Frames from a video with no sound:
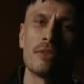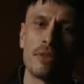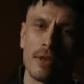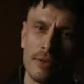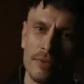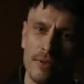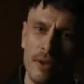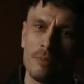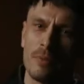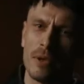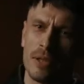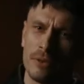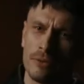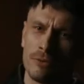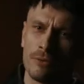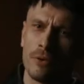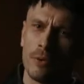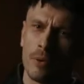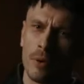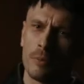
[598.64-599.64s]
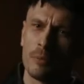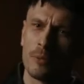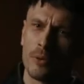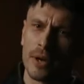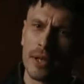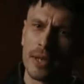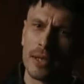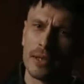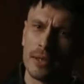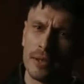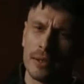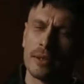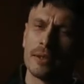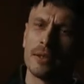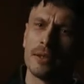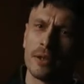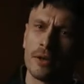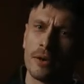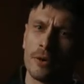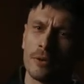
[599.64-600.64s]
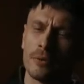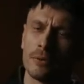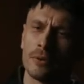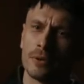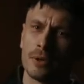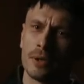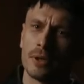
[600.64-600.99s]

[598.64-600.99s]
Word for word: the things I've been through are pretty, you know,